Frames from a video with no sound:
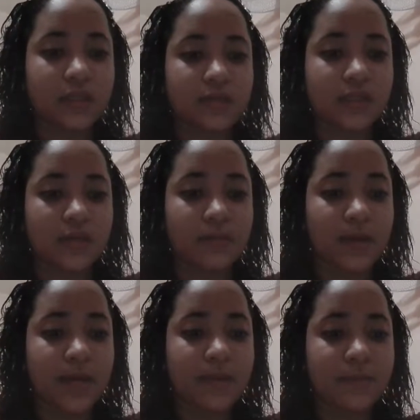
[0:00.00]

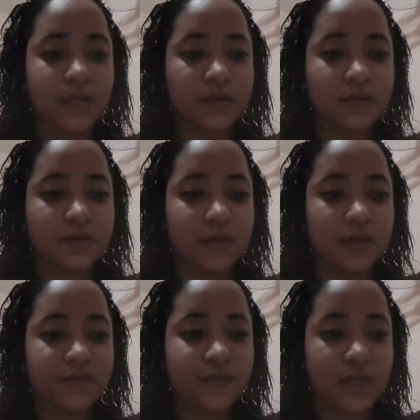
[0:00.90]
determined by
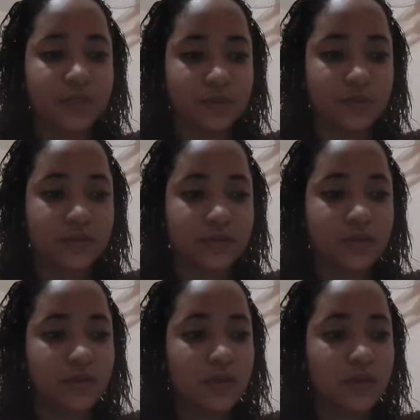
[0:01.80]
outside factors,